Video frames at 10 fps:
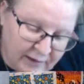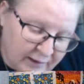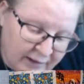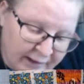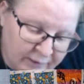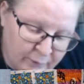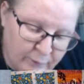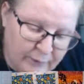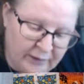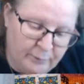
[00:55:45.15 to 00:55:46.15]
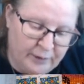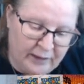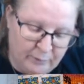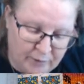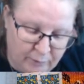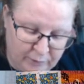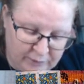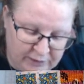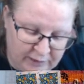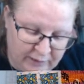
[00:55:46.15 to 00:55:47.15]
And again, we became a
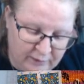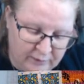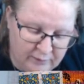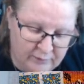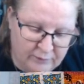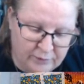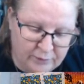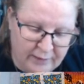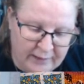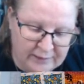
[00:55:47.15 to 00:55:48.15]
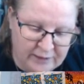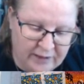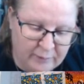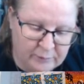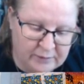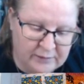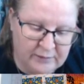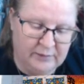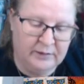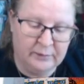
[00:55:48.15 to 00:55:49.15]
community through that. It was,
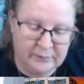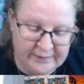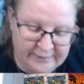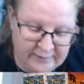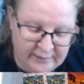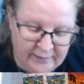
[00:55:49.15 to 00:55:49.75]
you know, this